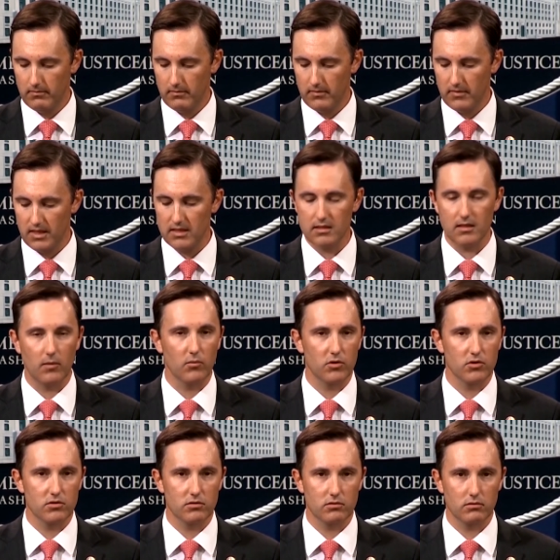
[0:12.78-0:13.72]
These
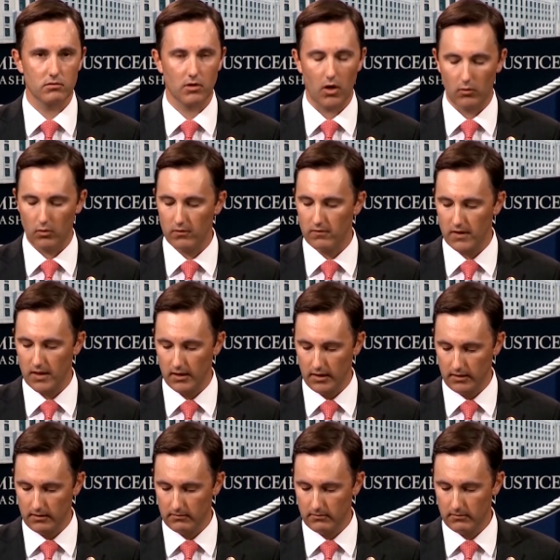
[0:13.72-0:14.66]
numbers are
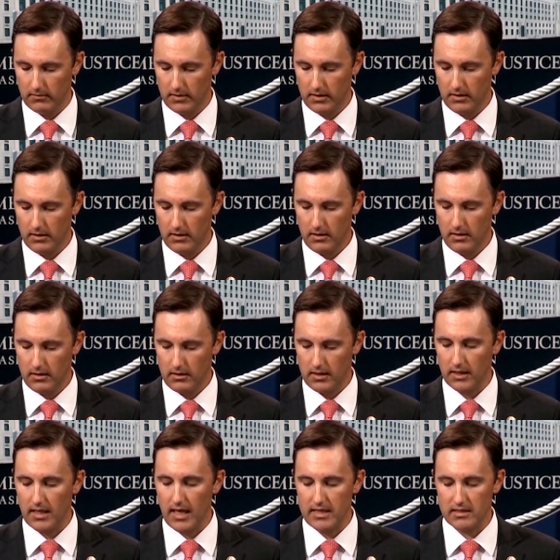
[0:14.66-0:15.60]
revealing.
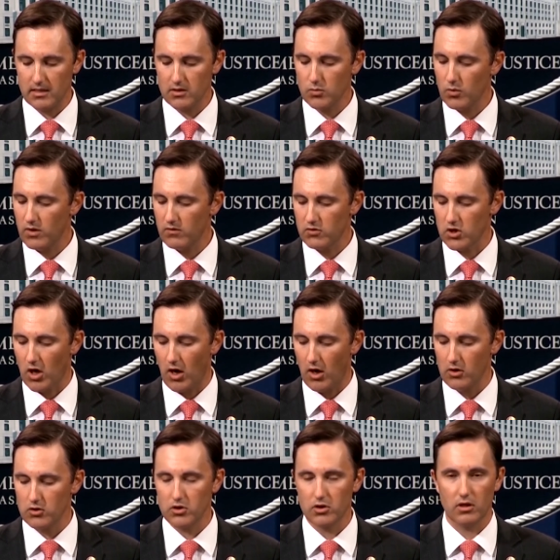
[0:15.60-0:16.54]
The cases we have
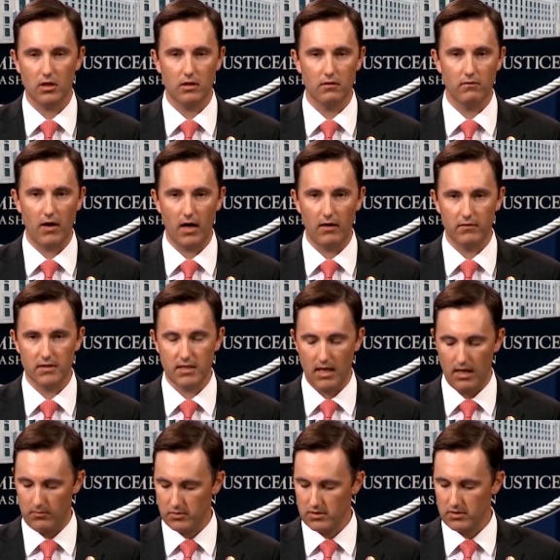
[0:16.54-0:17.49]
charged involve
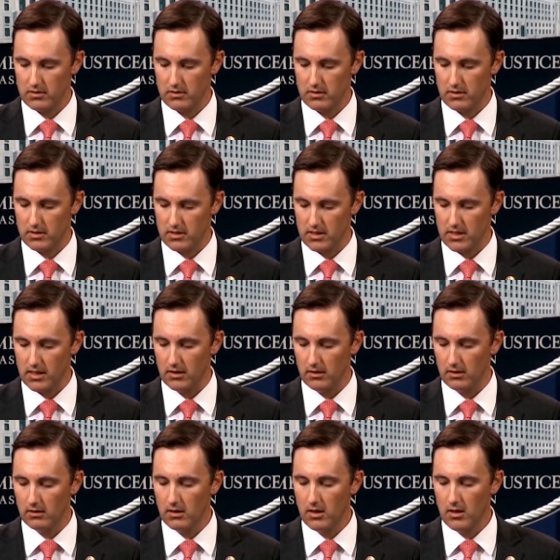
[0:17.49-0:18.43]
attempts to
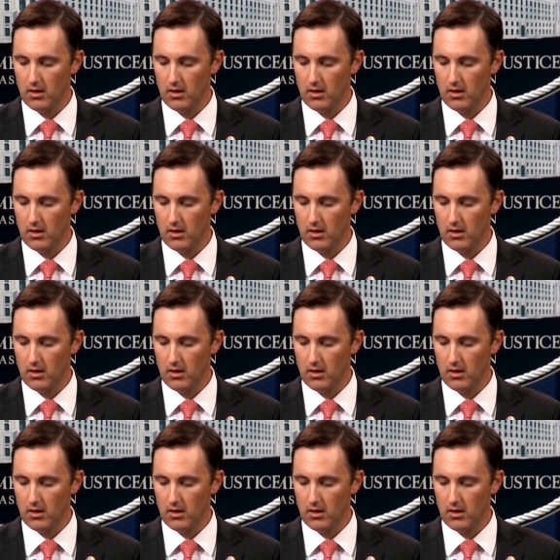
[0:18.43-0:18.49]
steal